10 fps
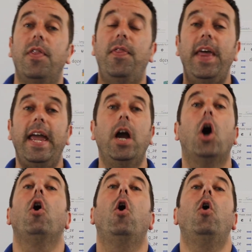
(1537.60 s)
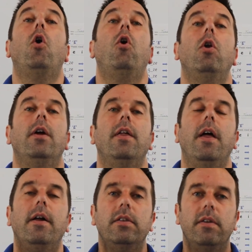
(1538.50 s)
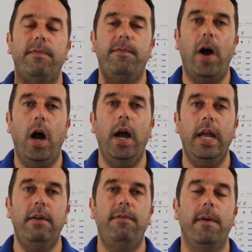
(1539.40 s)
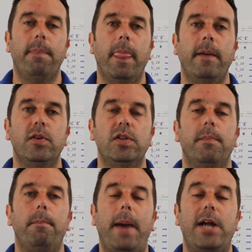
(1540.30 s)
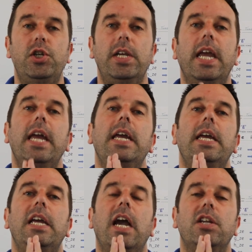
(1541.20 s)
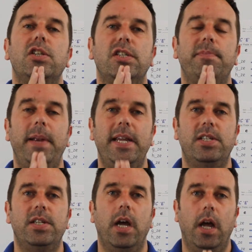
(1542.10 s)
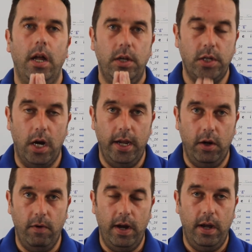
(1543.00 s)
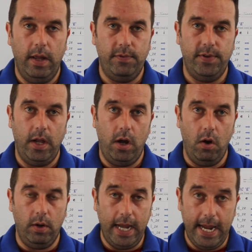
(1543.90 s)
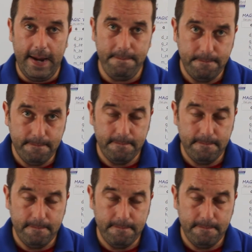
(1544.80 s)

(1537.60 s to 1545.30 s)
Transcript: They are all the 5 magic E split diagrams, okay?